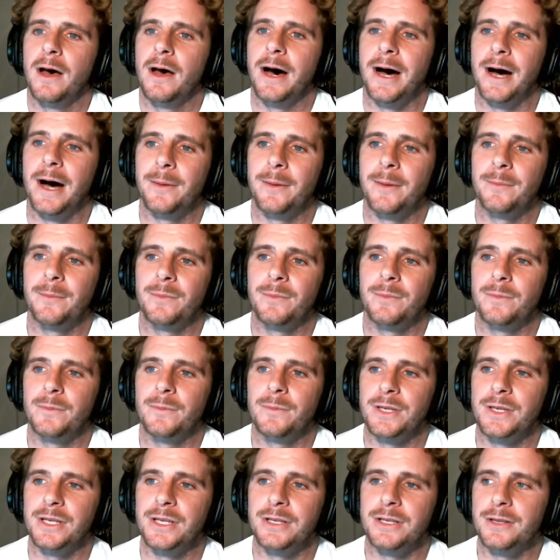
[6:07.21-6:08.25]
Um,
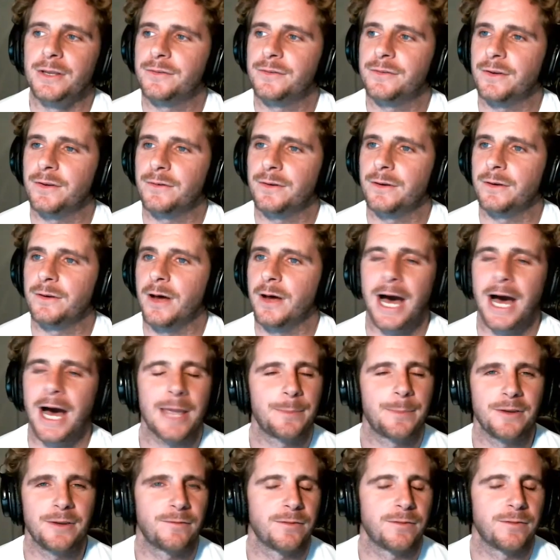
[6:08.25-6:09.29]
this isn't a
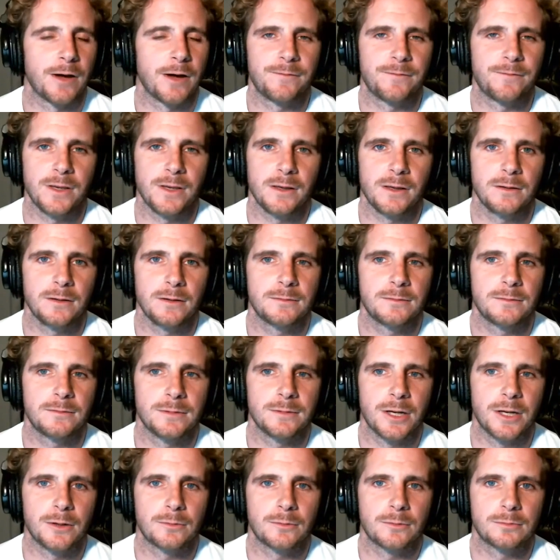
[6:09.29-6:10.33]
hypey, fluffy,
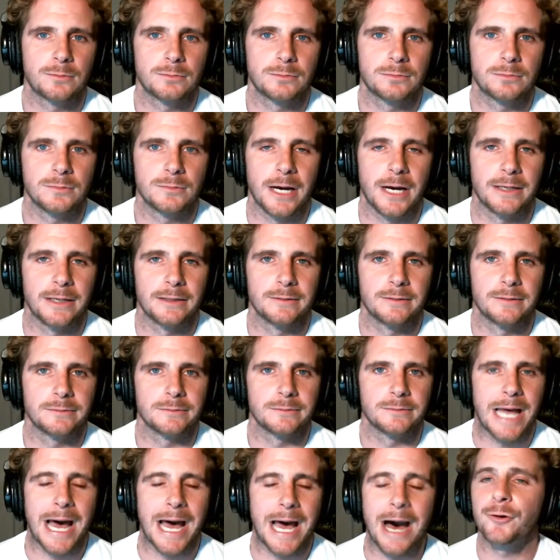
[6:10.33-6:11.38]
you know, uh,
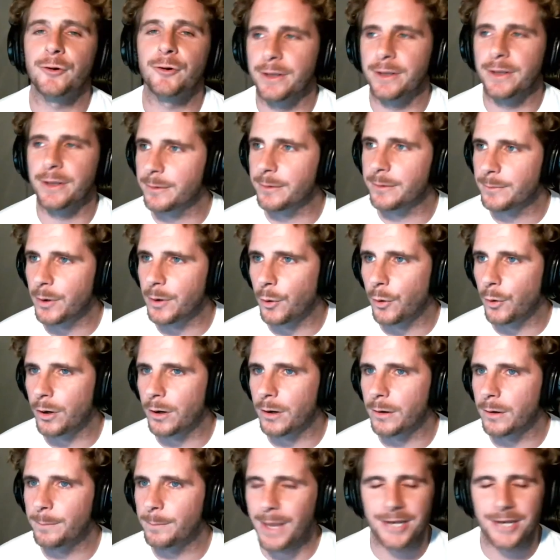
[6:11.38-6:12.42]
algorithm
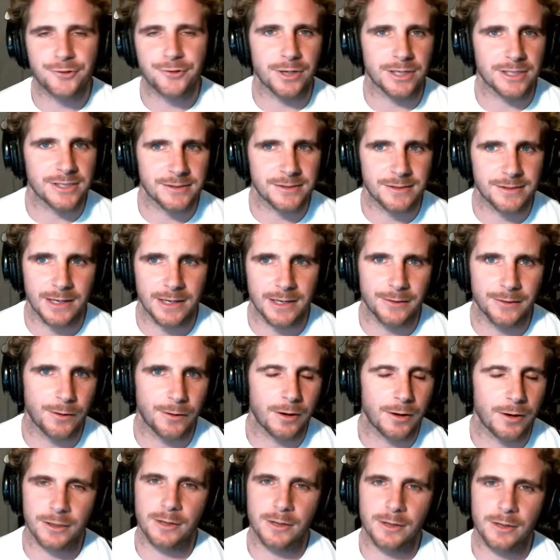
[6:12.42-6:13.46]
or metrics thing.
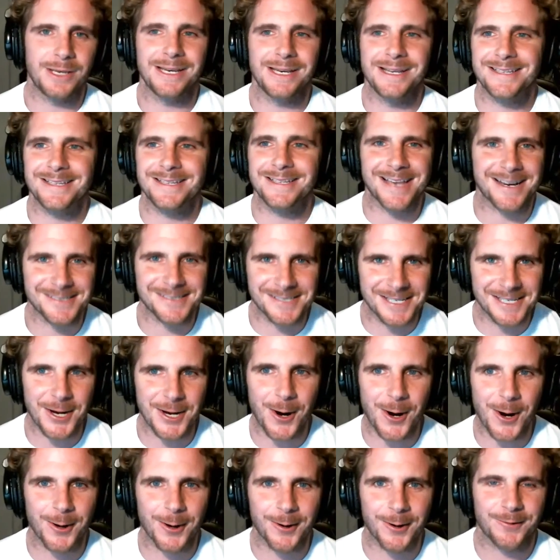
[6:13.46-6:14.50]
There aren't going to be any sexy
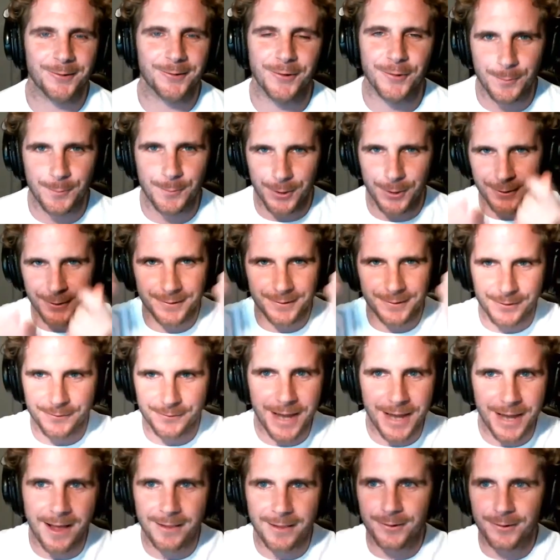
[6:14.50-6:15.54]
cars or millions
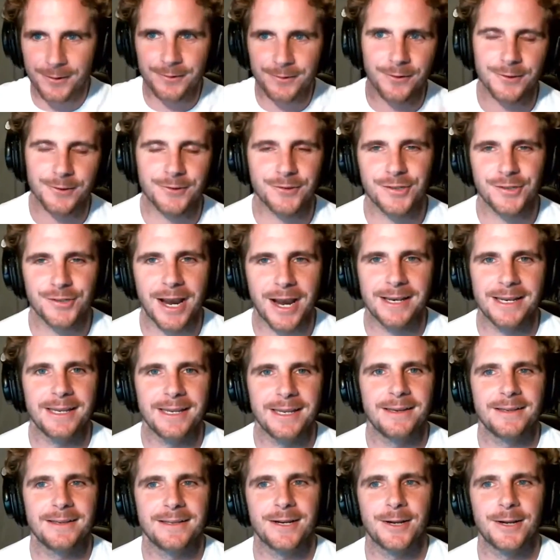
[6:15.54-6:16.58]
of dollars on
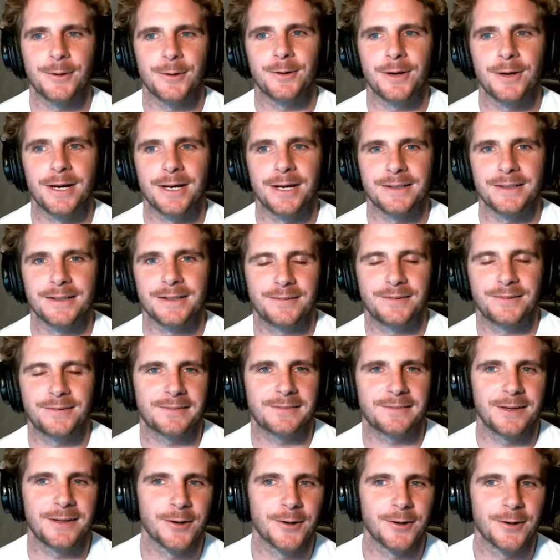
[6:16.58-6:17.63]
shiny, you know, uh,
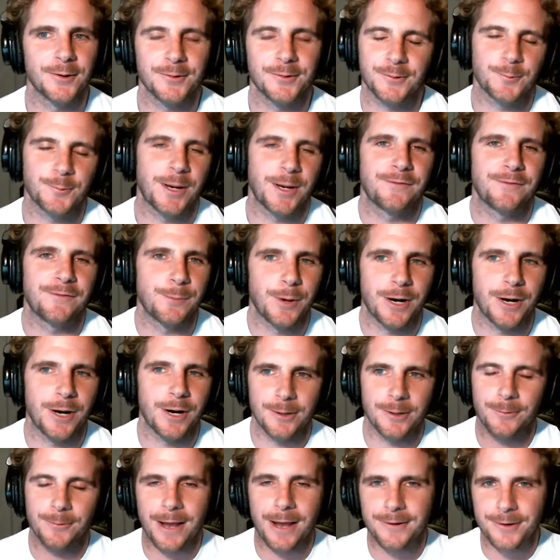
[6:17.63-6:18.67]
sexy girls waving
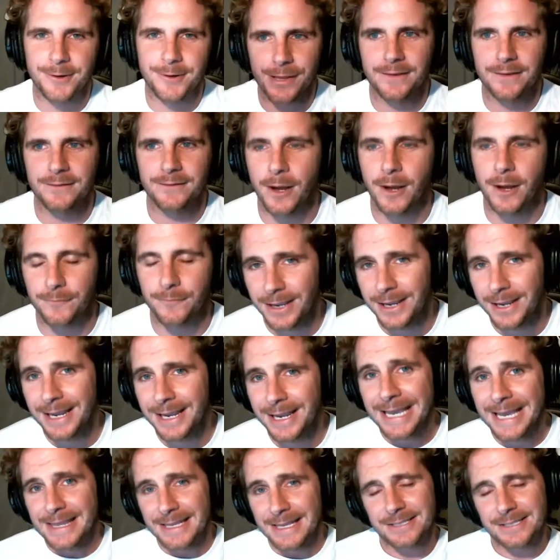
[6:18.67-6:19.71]
money around and all that
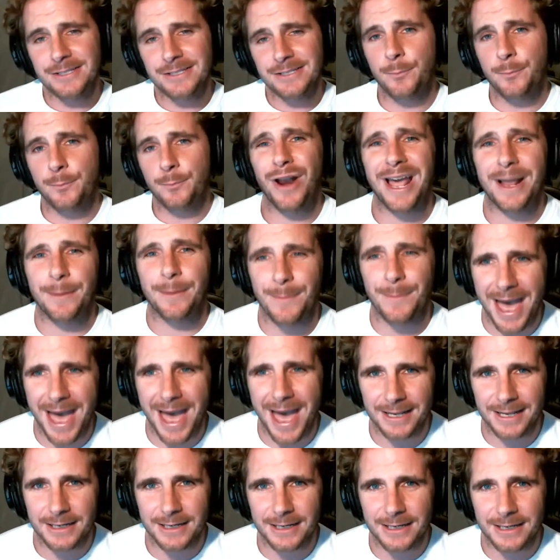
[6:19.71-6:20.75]
stuff. This is a
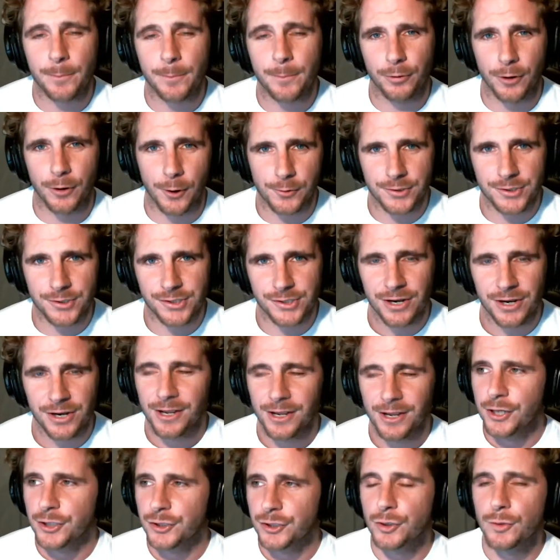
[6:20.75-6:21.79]
pragmatic approach
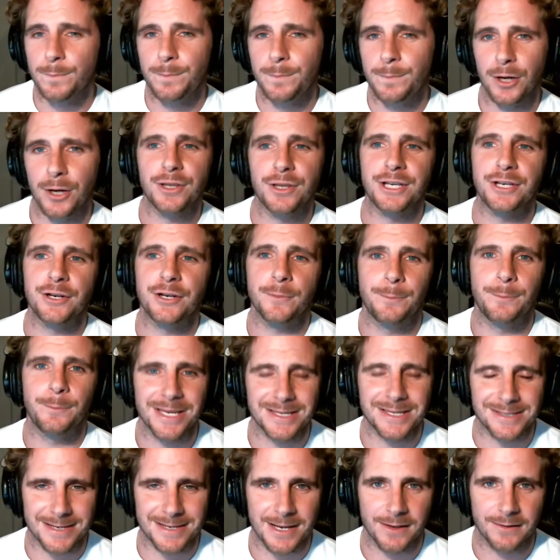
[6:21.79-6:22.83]
to building your
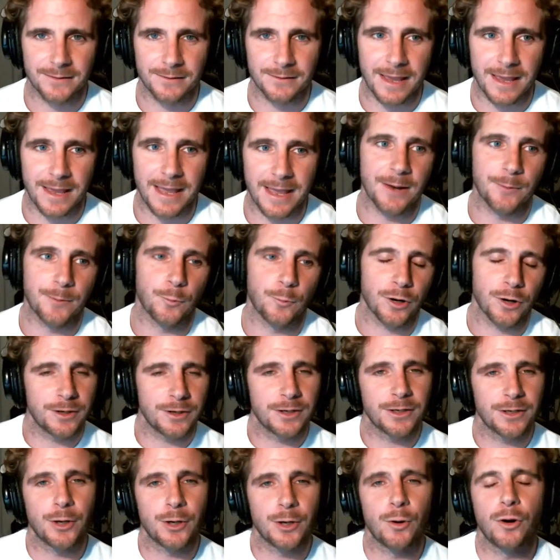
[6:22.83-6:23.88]
business, and we're
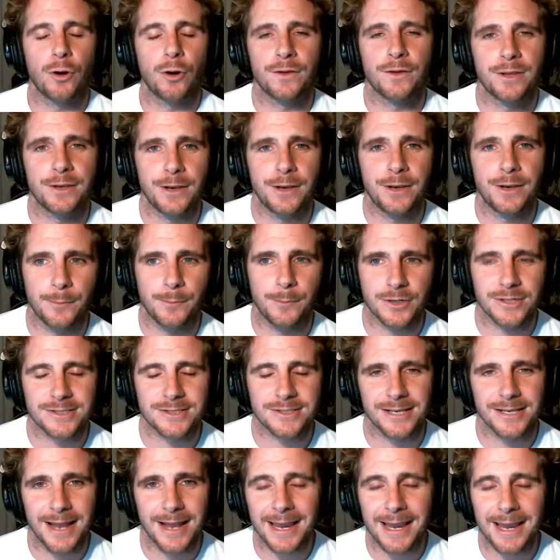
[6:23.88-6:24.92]
going to go over the
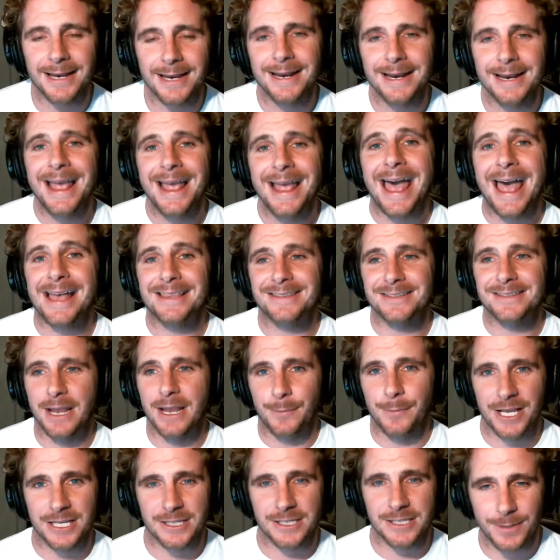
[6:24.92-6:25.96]
numbers tonight as an
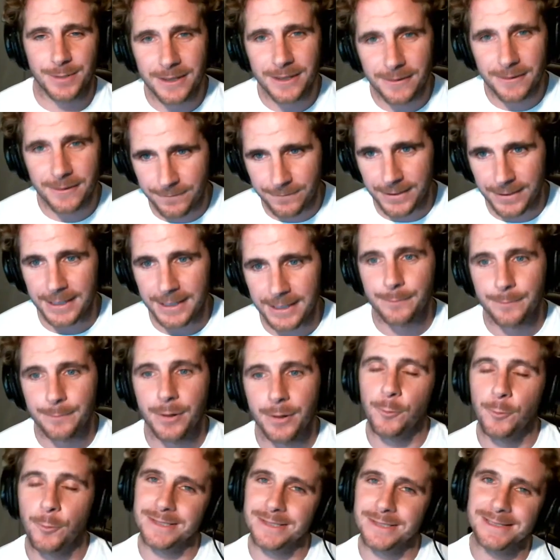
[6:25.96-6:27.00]
MLSP affiliate.
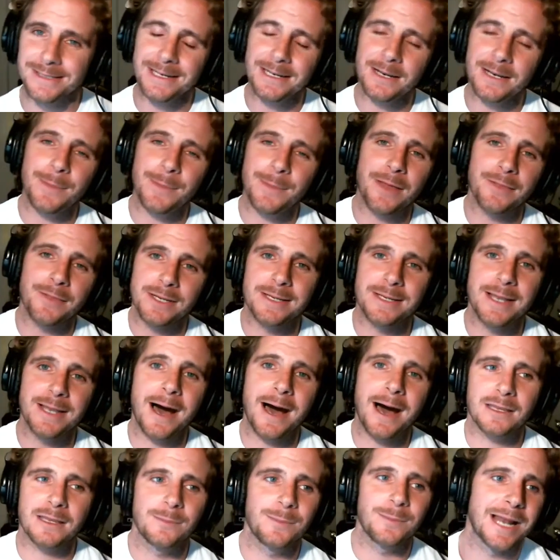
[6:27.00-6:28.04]
But what's neat about the
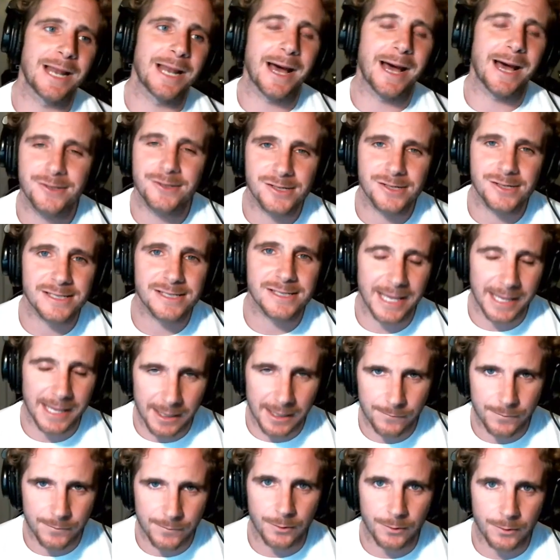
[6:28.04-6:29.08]
document I just
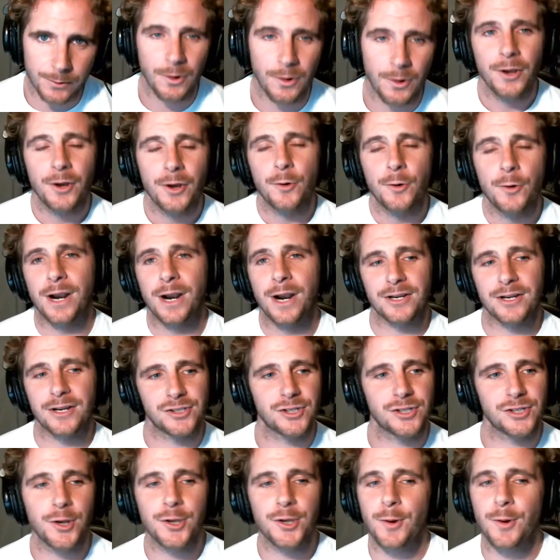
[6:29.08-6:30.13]
gave you, when I
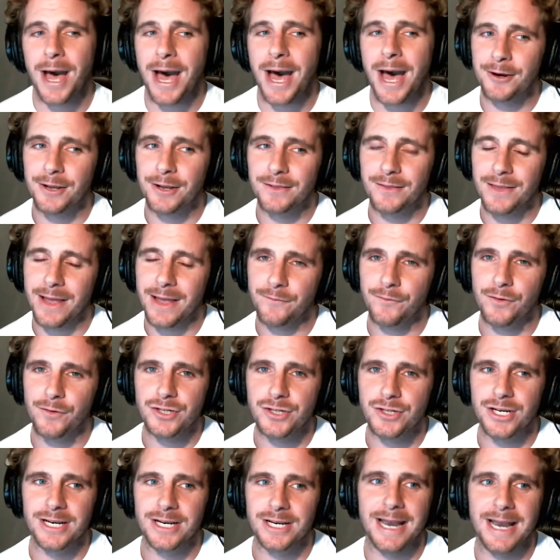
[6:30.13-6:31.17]
show you how to
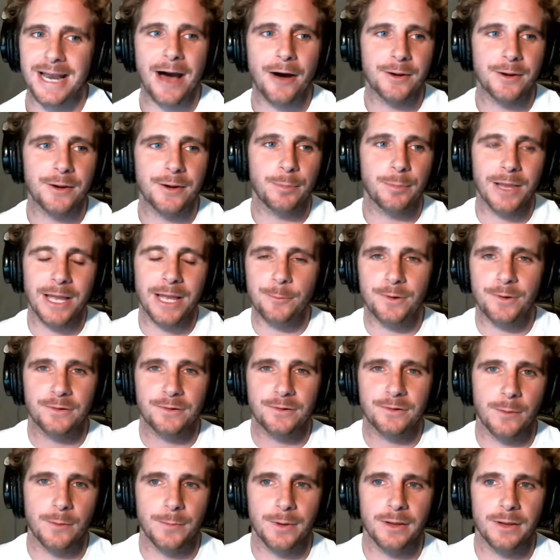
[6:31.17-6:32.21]
leverage it and how to play with
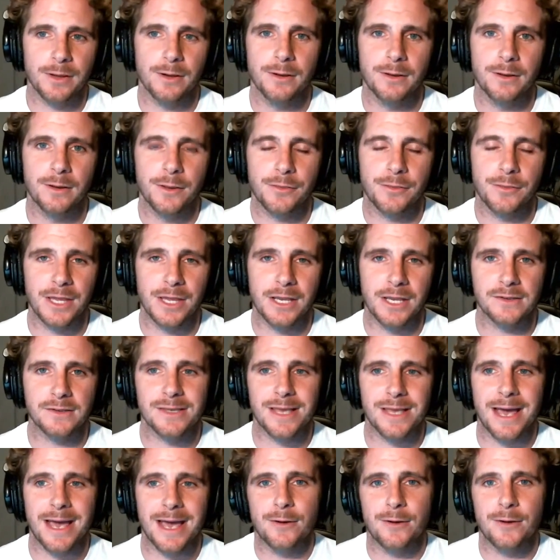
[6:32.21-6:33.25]
some of the, the
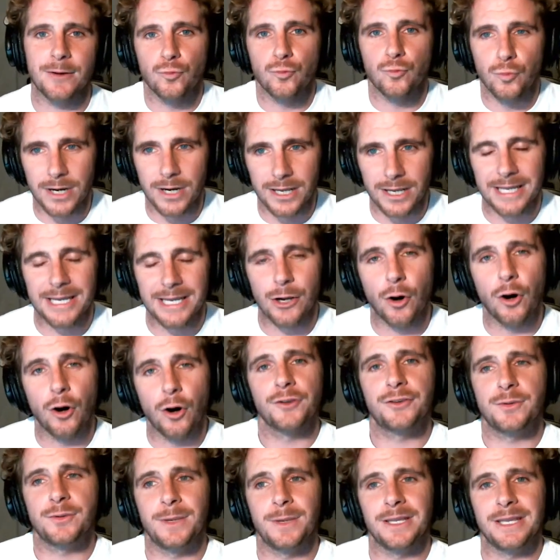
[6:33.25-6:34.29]
things that really
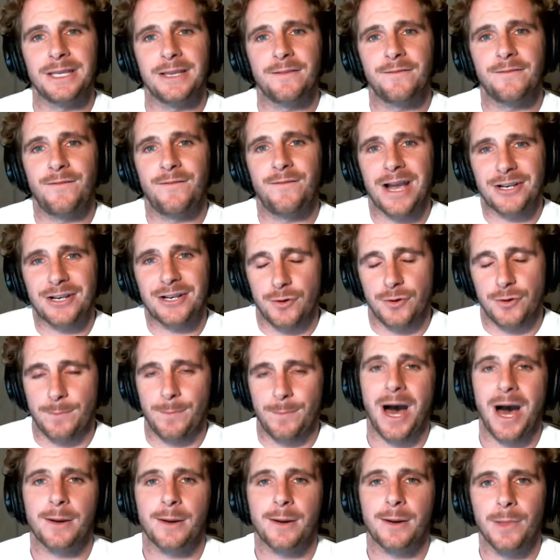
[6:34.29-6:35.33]
ultimately affect your
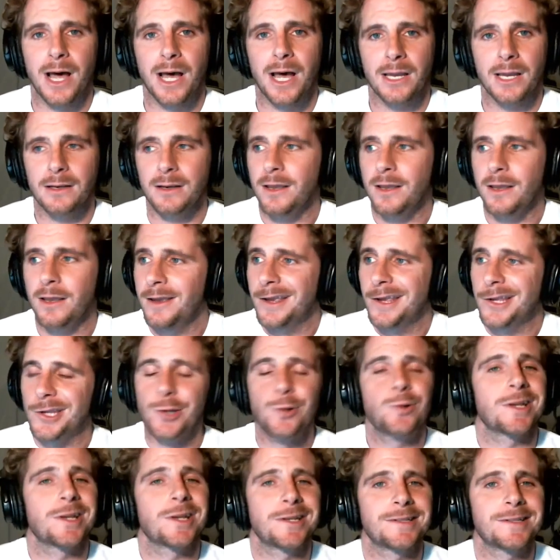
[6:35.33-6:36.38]
bottom line,
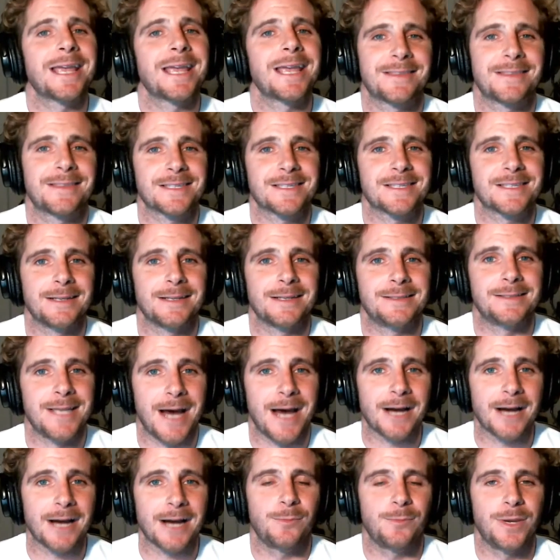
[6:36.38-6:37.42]
you can take this
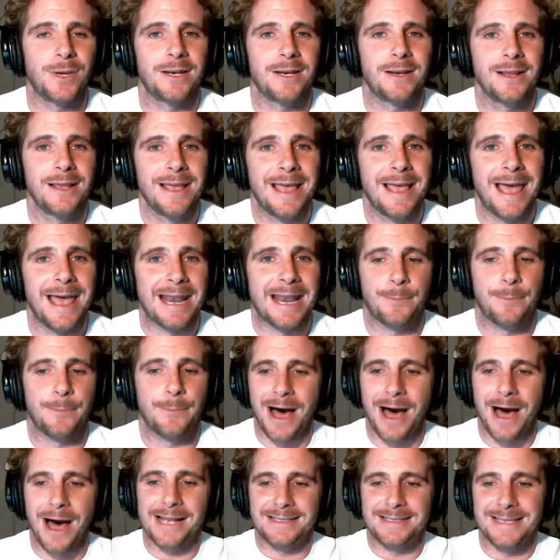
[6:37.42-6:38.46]
document and
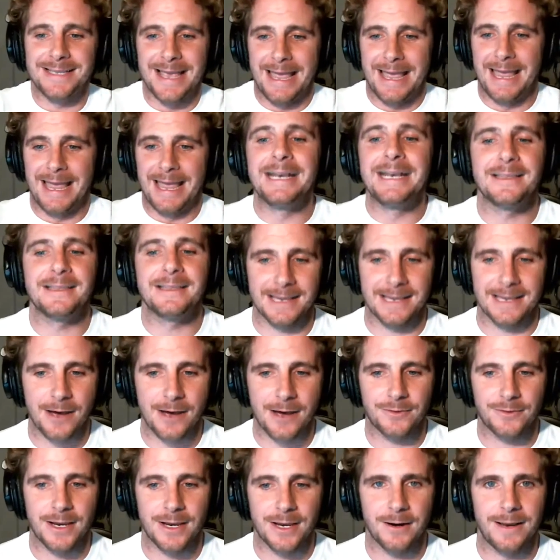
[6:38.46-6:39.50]
apply it to anything
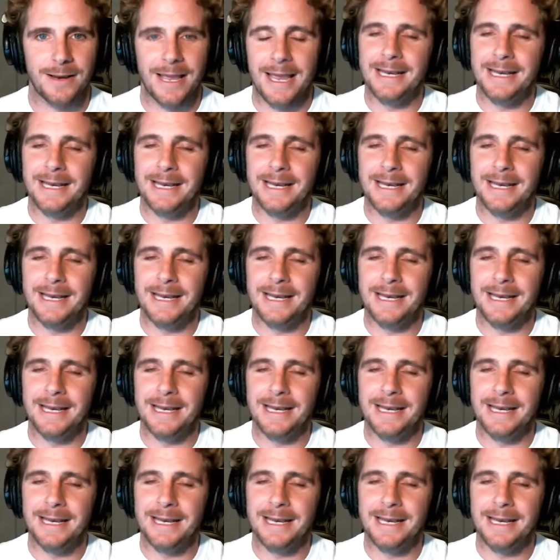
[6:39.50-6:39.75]
out there,